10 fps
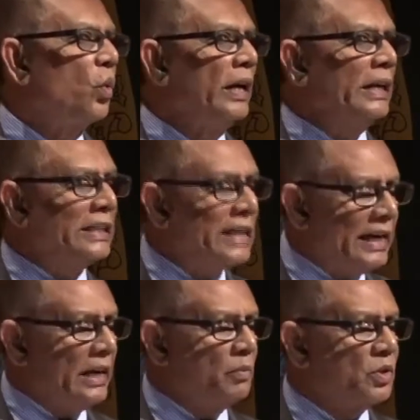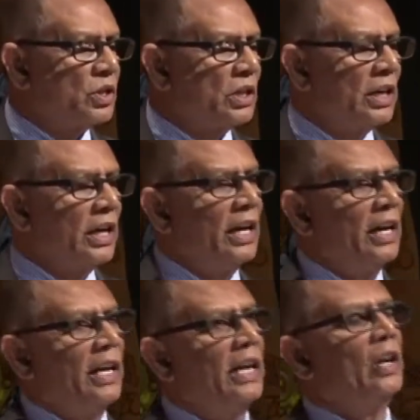in teams
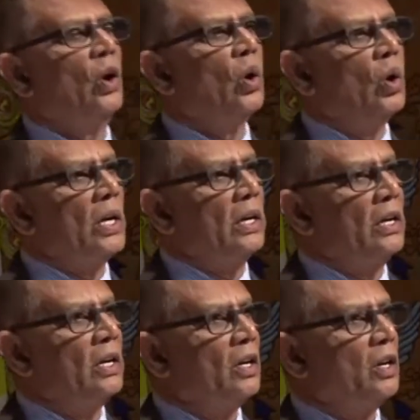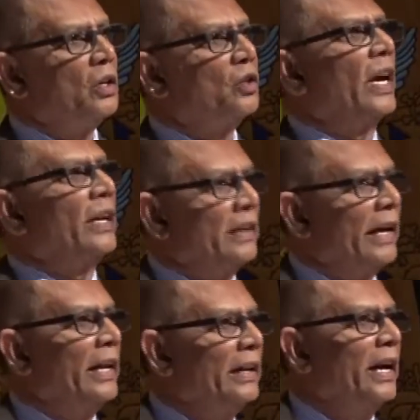in order to
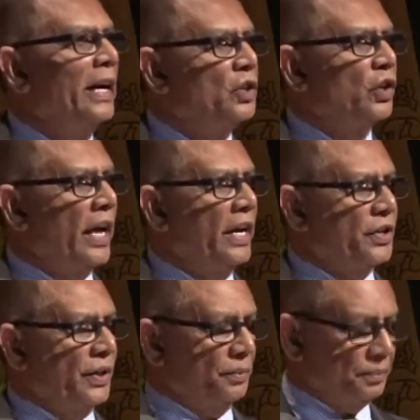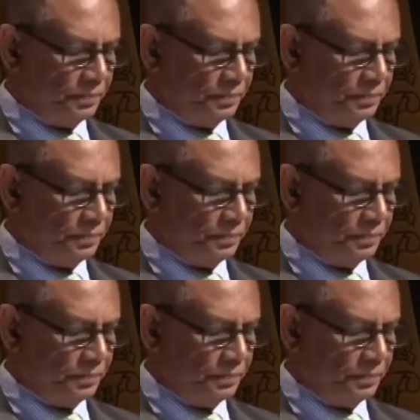gain their education.